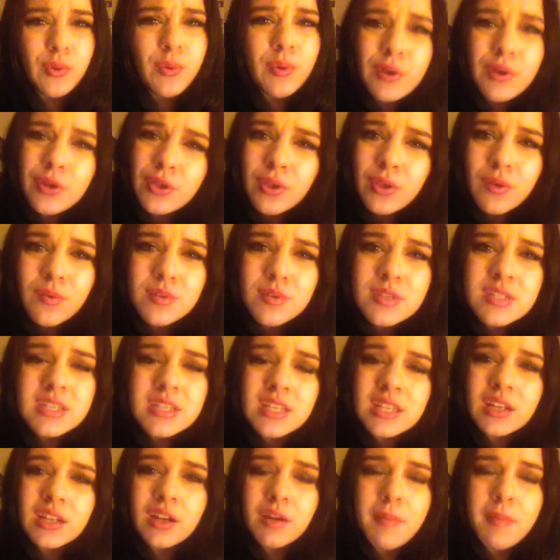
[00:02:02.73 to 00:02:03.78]
are you to
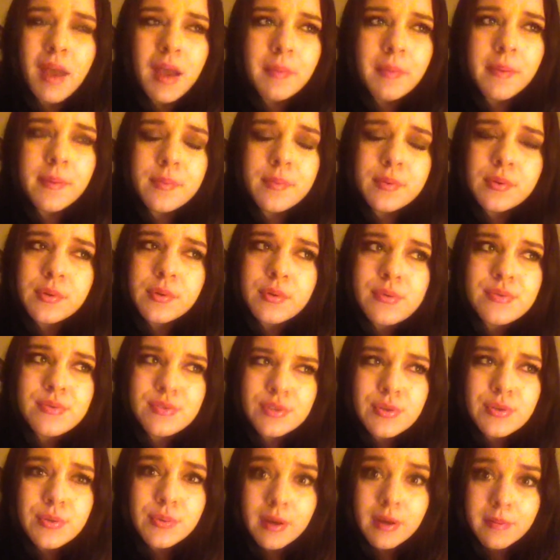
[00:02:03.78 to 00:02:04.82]
sit there and mock people who
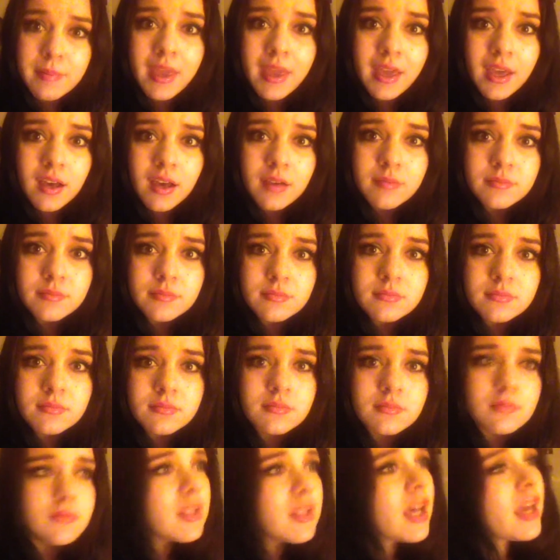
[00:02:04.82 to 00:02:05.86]
do wear makeup?
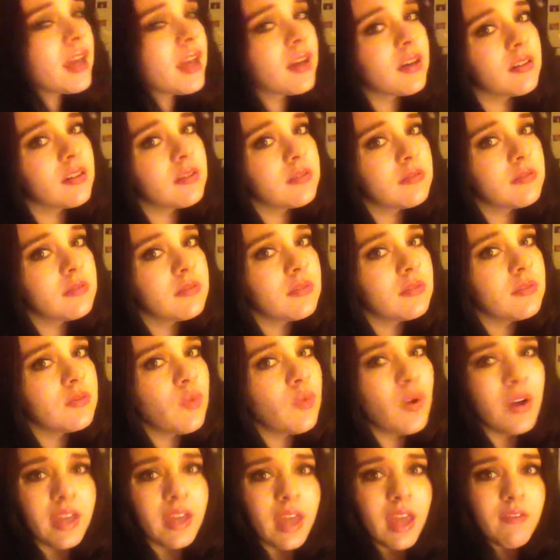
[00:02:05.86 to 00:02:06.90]
Like,
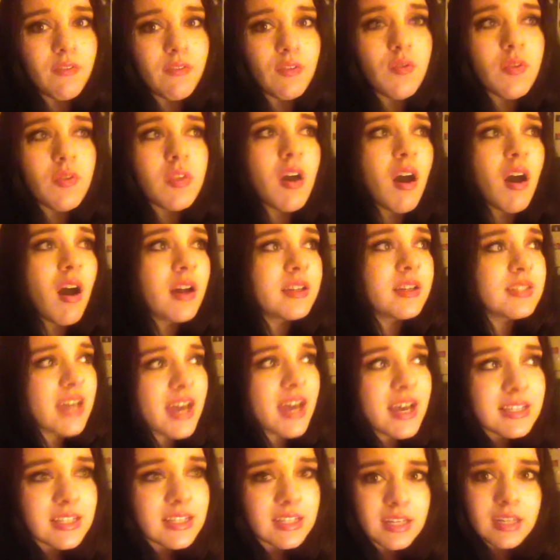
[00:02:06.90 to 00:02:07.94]
what gave you the
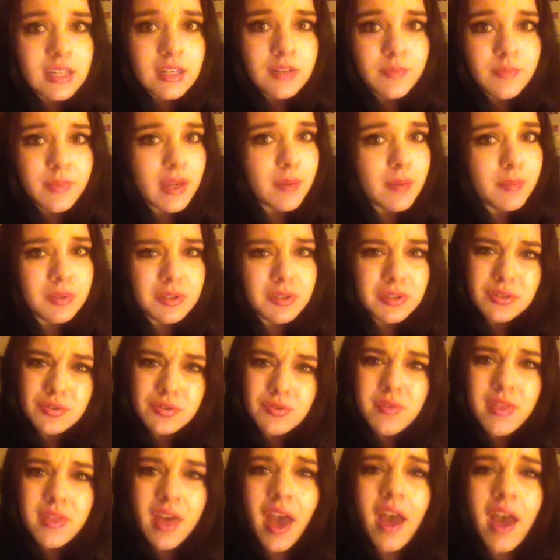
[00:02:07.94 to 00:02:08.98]
audacity to be able to
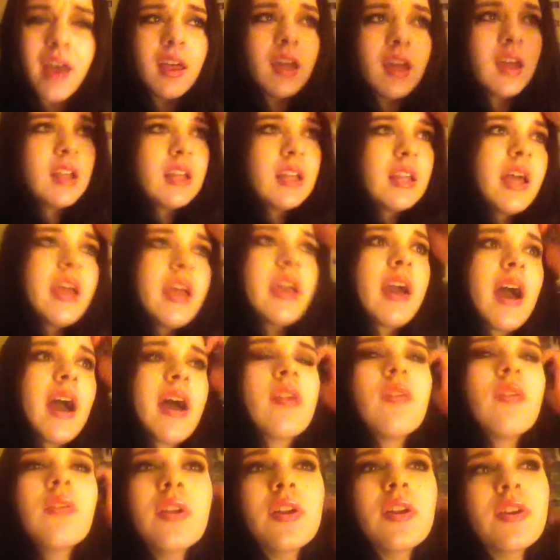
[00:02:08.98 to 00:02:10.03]
do that? Like, I
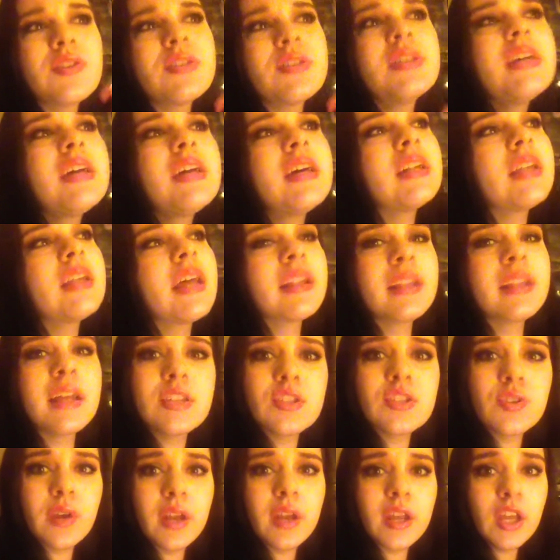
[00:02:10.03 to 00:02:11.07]
don't understand. Like, that's
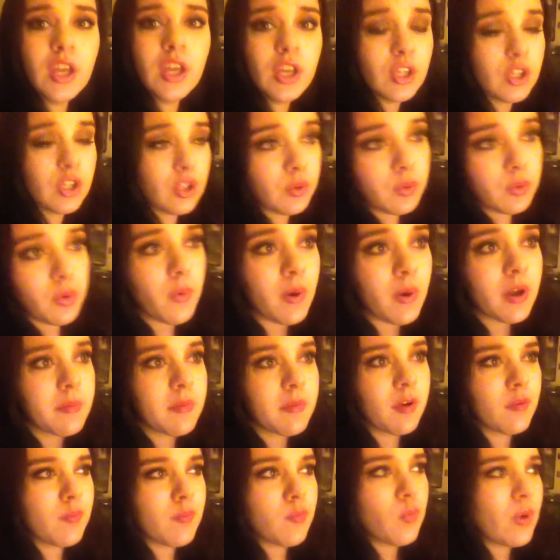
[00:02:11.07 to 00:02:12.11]
great. You don't want
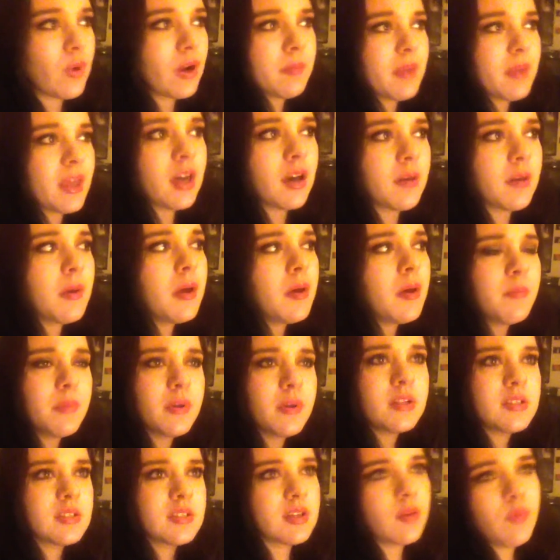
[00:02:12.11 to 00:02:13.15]
to wear makeup,
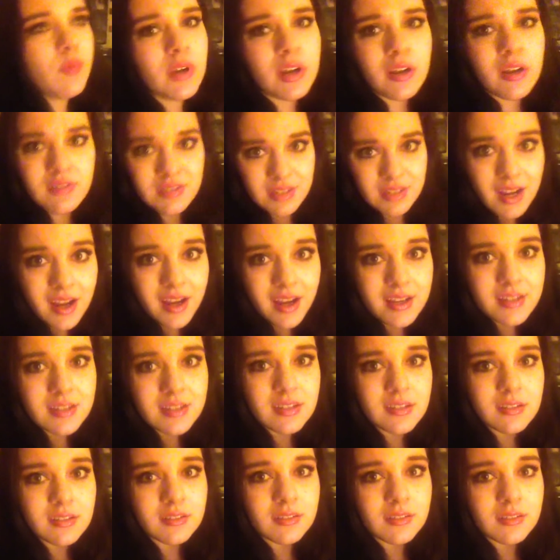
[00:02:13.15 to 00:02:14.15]
but someone else does.